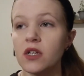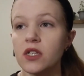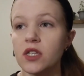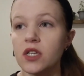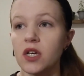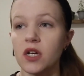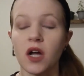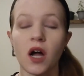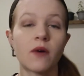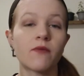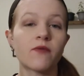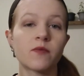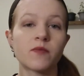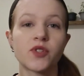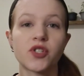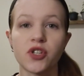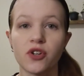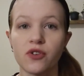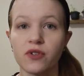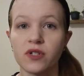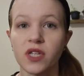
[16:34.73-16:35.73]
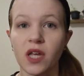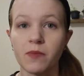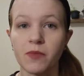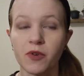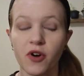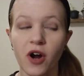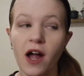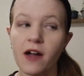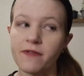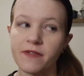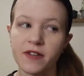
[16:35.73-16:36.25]
to come from a certain
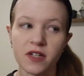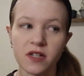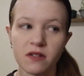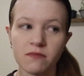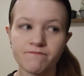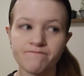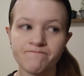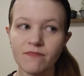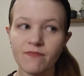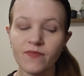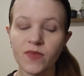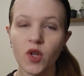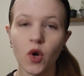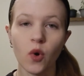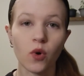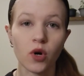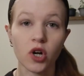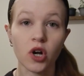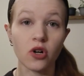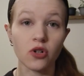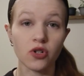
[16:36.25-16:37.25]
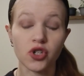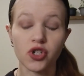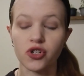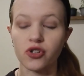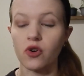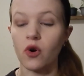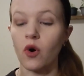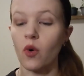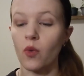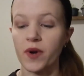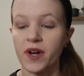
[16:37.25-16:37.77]
demographic or
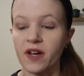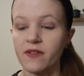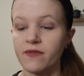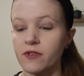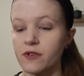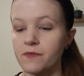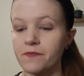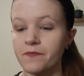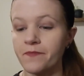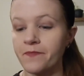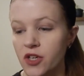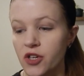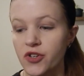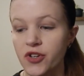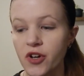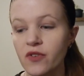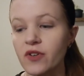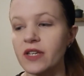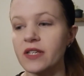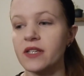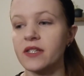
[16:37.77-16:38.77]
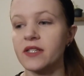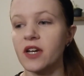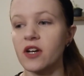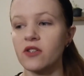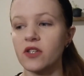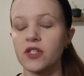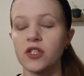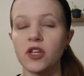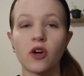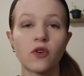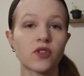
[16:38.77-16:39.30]
culture or whatever. You don't
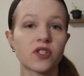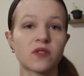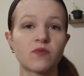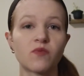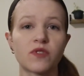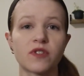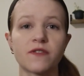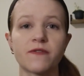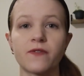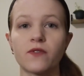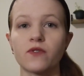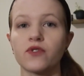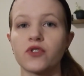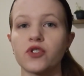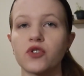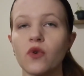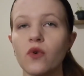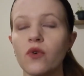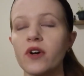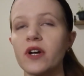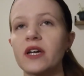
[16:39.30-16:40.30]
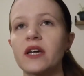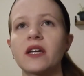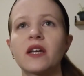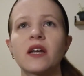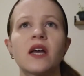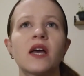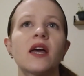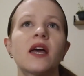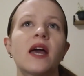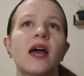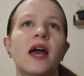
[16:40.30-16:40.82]
necessarily know someone's full
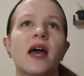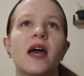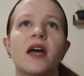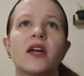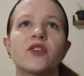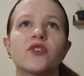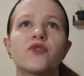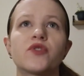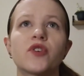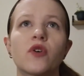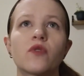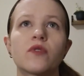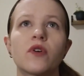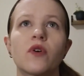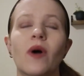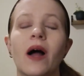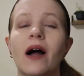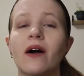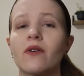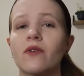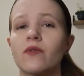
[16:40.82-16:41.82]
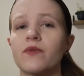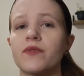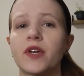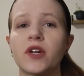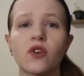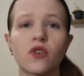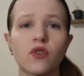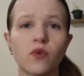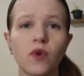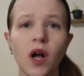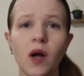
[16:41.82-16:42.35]
story, and you don't know how they
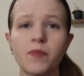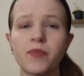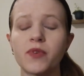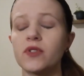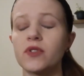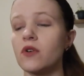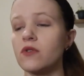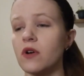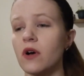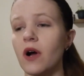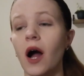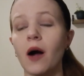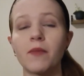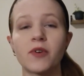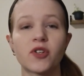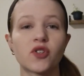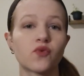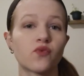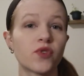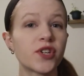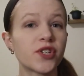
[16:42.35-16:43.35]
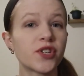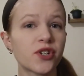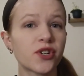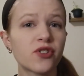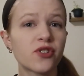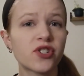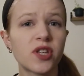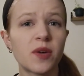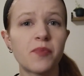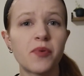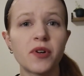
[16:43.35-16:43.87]
grew up, you don't know how much
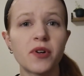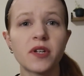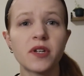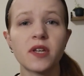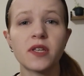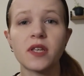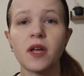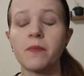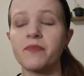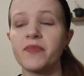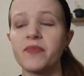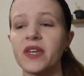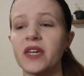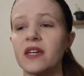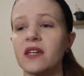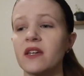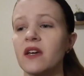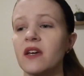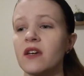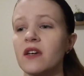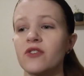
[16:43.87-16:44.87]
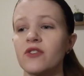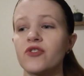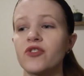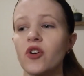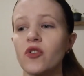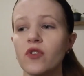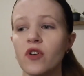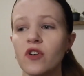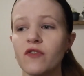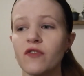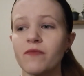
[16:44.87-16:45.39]
research they put into something, you
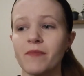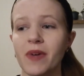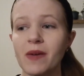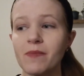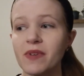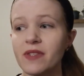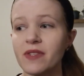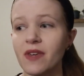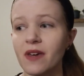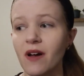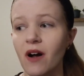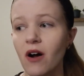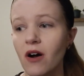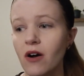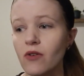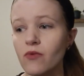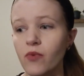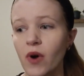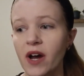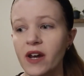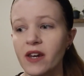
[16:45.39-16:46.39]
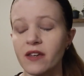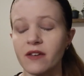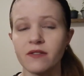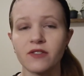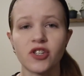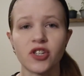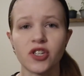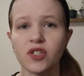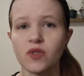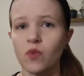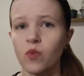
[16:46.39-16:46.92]
don't know if maybe they are writing
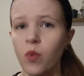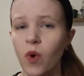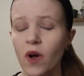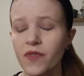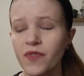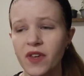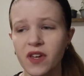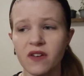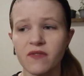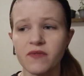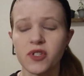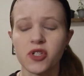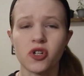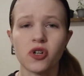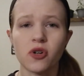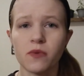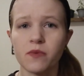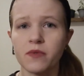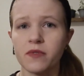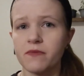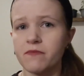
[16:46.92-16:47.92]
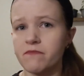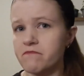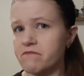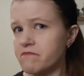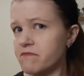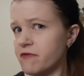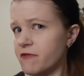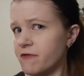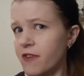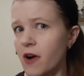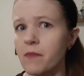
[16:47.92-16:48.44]
just what they observed
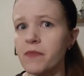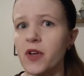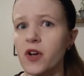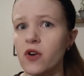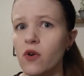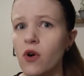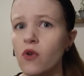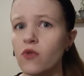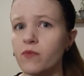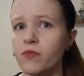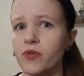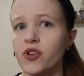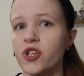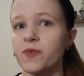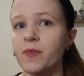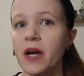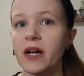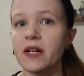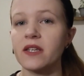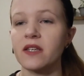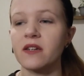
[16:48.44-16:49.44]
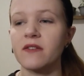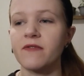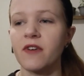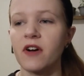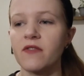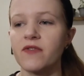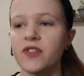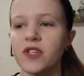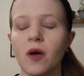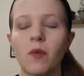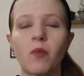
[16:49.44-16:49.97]
from their own perspective
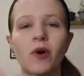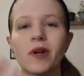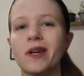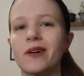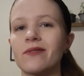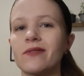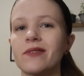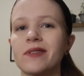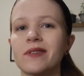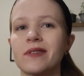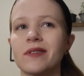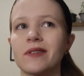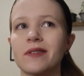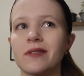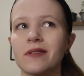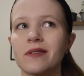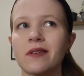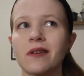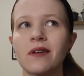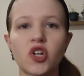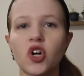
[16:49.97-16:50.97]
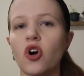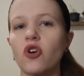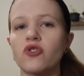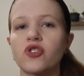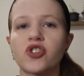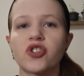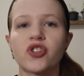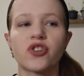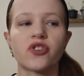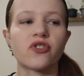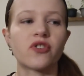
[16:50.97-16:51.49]
of someone else's
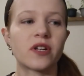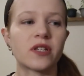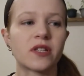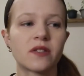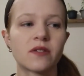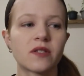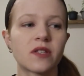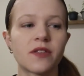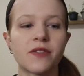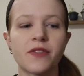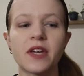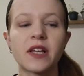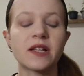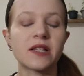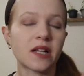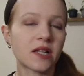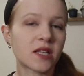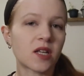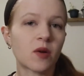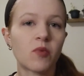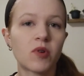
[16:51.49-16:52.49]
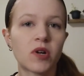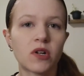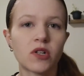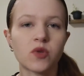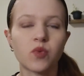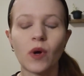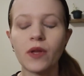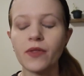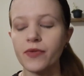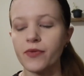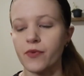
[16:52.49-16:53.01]
culture and the things that someone
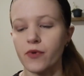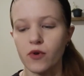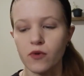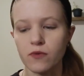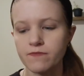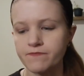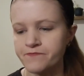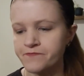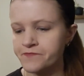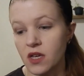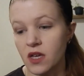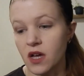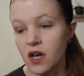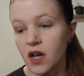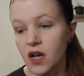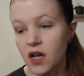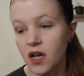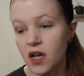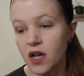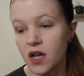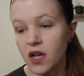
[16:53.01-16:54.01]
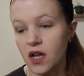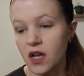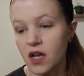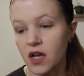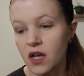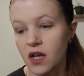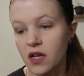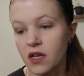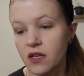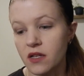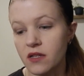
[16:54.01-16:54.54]
else went through.
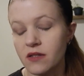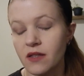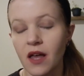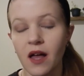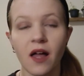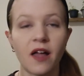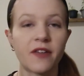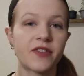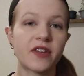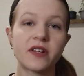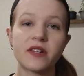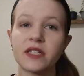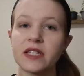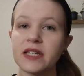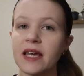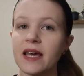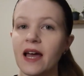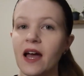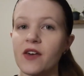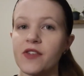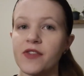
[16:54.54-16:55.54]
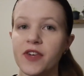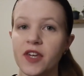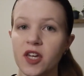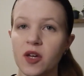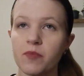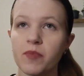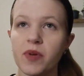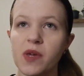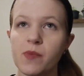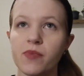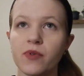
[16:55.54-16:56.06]
At the end of the day, I
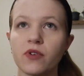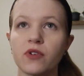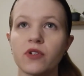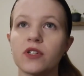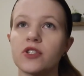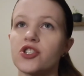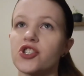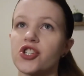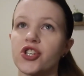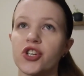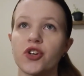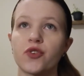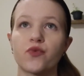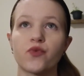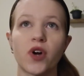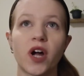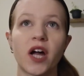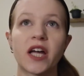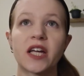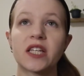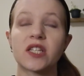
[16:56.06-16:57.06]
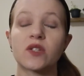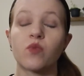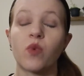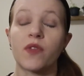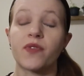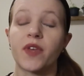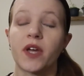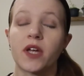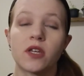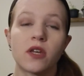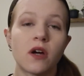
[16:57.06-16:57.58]
think people should write
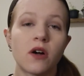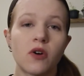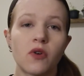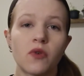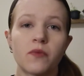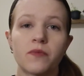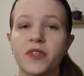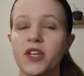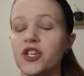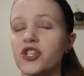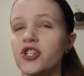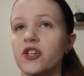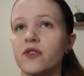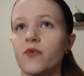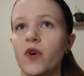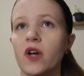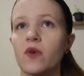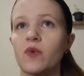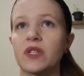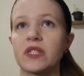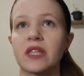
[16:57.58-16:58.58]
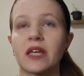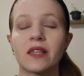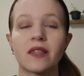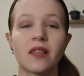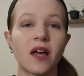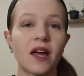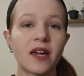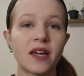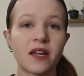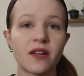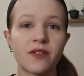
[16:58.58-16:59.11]
what they know, they should write what they
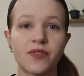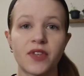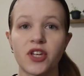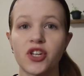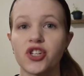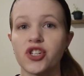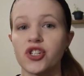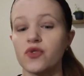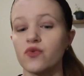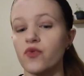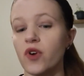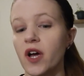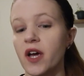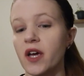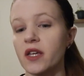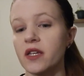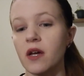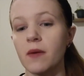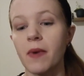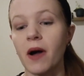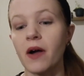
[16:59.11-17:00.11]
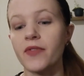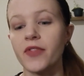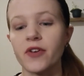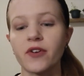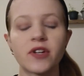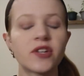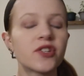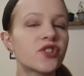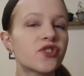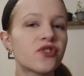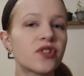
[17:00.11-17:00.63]
like, they should write about their
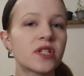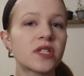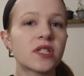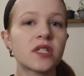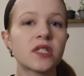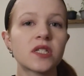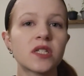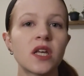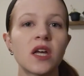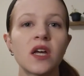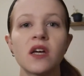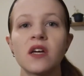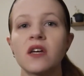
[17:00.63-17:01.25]
interests,